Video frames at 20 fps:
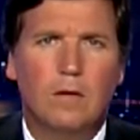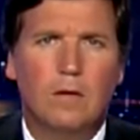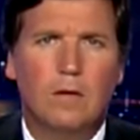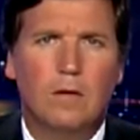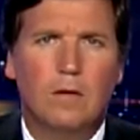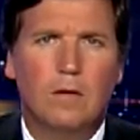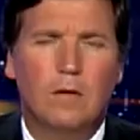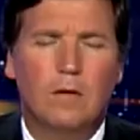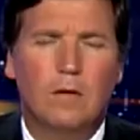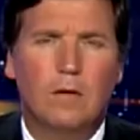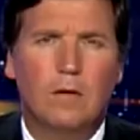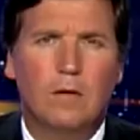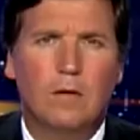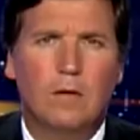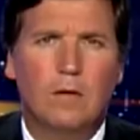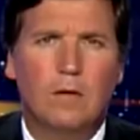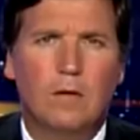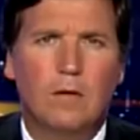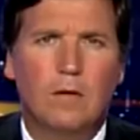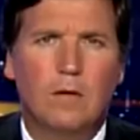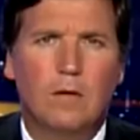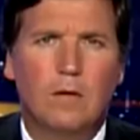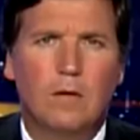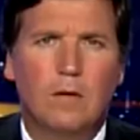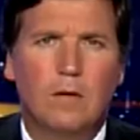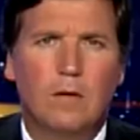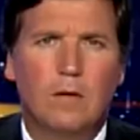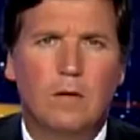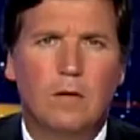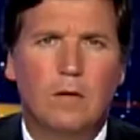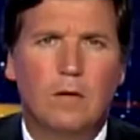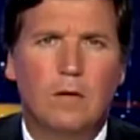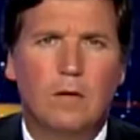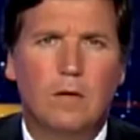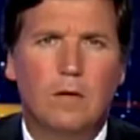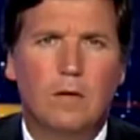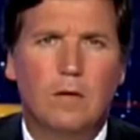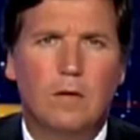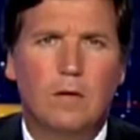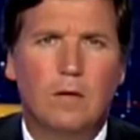
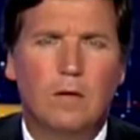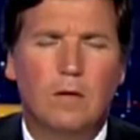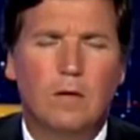No words are spoken by the person on screen.